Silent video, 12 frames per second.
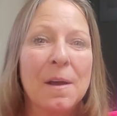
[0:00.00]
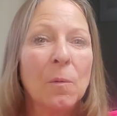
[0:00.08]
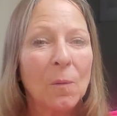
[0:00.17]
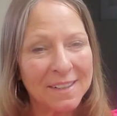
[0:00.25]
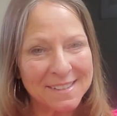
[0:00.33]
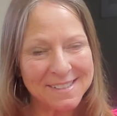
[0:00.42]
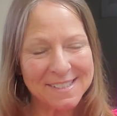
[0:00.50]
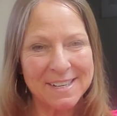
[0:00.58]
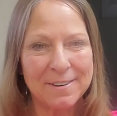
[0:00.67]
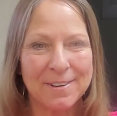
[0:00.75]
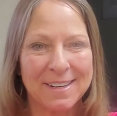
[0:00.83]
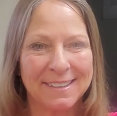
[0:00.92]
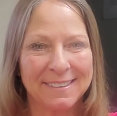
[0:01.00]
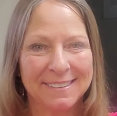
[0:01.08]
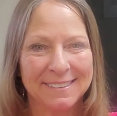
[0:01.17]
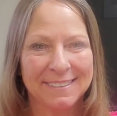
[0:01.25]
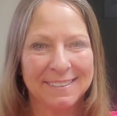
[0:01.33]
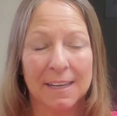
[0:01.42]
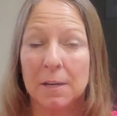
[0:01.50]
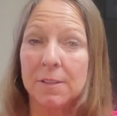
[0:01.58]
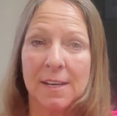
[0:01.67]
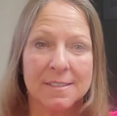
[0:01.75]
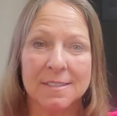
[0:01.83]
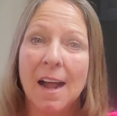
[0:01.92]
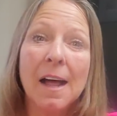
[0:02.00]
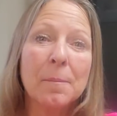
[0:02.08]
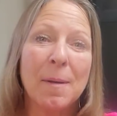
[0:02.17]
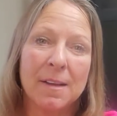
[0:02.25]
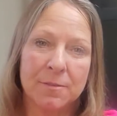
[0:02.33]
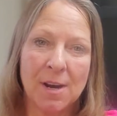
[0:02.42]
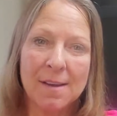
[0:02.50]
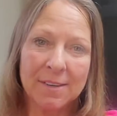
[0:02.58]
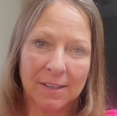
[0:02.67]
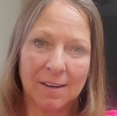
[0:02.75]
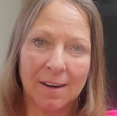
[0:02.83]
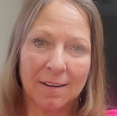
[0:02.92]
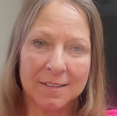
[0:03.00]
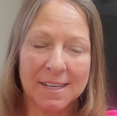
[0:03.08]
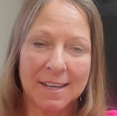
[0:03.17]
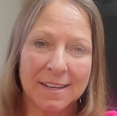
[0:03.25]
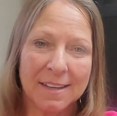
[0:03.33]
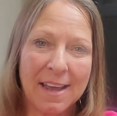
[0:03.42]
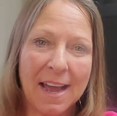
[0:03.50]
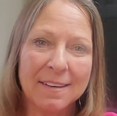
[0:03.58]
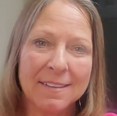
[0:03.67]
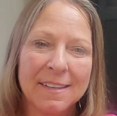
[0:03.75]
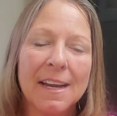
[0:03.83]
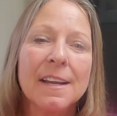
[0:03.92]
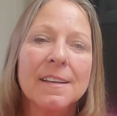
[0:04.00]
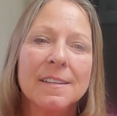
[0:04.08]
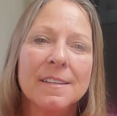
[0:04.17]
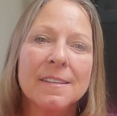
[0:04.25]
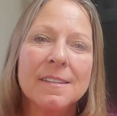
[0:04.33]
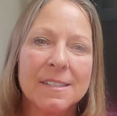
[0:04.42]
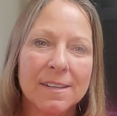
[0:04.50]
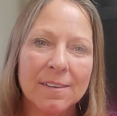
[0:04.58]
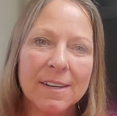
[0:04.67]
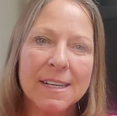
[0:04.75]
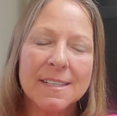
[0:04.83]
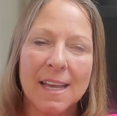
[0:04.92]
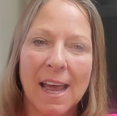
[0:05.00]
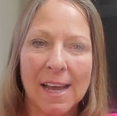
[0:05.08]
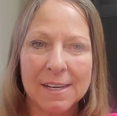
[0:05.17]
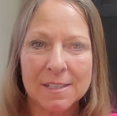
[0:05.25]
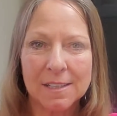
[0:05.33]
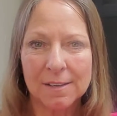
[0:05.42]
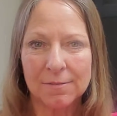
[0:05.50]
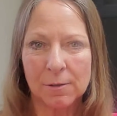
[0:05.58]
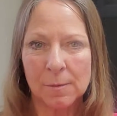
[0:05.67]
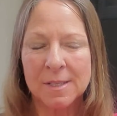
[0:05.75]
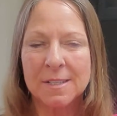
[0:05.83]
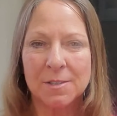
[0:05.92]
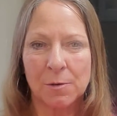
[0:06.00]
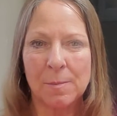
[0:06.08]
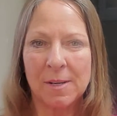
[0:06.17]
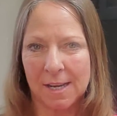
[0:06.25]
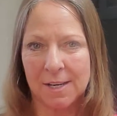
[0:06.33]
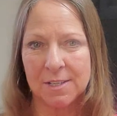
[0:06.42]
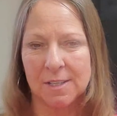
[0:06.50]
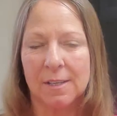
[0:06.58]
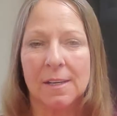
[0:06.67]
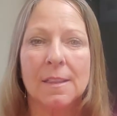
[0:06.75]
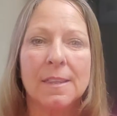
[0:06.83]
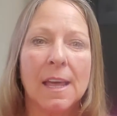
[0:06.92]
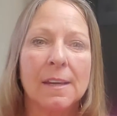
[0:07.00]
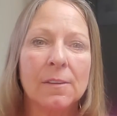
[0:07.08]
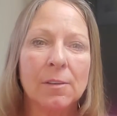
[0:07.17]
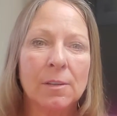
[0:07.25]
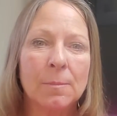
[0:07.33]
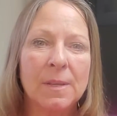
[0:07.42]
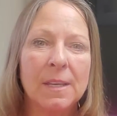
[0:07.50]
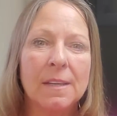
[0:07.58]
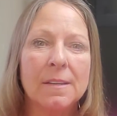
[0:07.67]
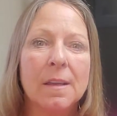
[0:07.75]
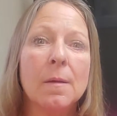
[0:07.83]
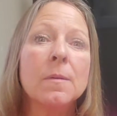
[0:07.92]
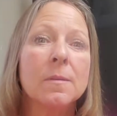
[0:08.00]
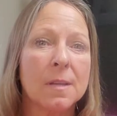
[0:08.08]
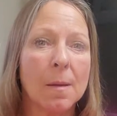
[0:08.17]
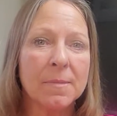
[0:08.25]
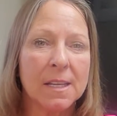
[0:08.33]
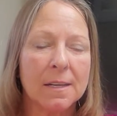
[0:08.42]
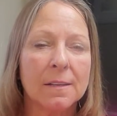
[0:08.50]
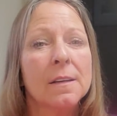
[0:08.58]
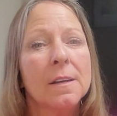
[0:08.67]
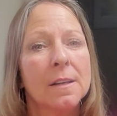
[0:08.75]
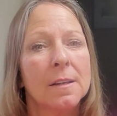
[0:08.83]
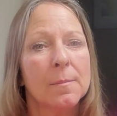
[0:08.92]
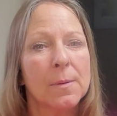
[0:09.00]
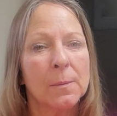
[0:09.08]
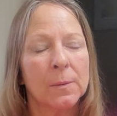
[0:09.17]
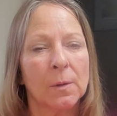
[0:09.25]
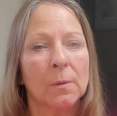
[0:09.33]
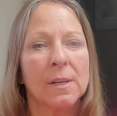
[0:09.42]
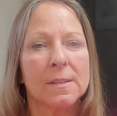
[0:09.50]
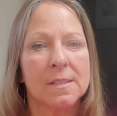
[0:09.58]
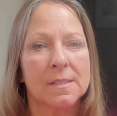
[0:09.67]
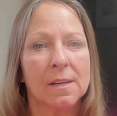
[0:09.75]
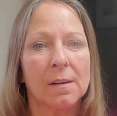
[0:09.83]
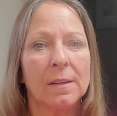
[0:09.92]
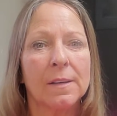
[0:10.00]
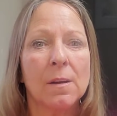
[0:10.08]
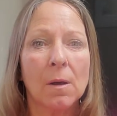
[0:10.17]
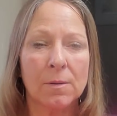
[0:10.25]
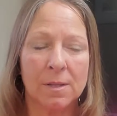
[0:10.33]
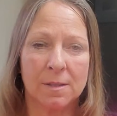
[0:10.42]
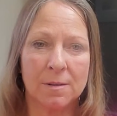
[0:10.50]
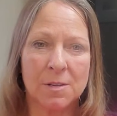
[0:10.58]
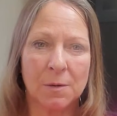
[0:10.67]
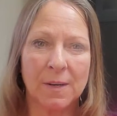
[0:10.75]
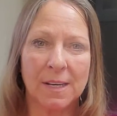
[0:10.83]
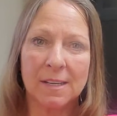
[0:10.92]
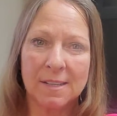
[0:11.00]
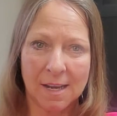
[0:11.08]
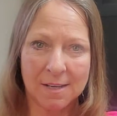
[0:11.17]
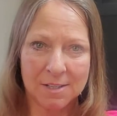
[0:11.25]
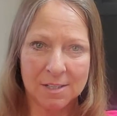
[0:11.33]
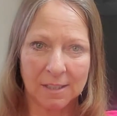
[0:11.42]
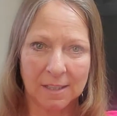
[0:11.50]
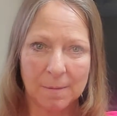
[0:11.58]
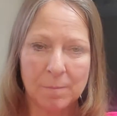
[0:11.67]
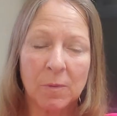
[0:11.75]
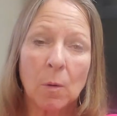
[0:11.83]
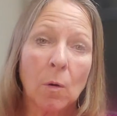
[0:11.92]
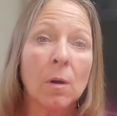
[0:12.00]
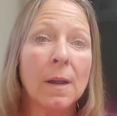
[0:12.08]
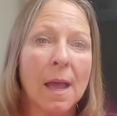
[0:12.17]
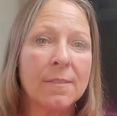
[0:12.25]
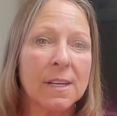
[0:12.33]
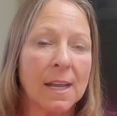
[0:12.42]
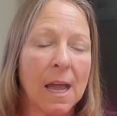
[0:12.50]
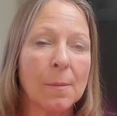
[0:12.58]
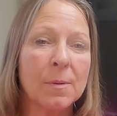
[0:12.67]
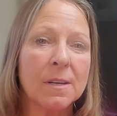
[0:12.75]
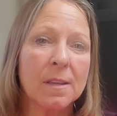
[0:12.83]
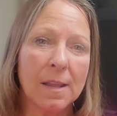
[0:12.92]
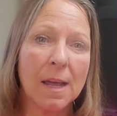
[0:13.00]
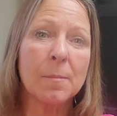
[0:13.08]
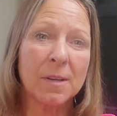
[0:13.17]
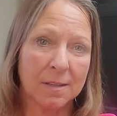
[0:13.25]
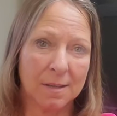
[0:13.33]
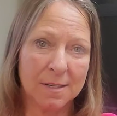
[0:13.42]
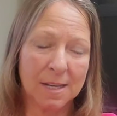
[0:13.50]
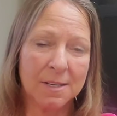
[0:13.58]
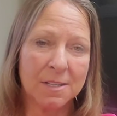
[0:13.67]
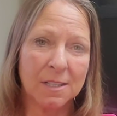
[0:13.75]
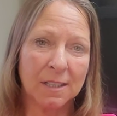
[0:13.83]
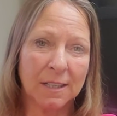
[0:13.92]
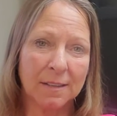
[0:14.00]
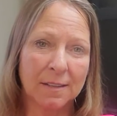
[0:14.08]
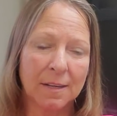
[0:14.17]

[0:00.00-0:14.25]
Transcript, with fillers: What is steering? It's not about driving a car, I'll tell you that. Steering is actually a form of discrimination that could be something that people don't necessarily know that they're doing intentionally or having it happen to them intentionally.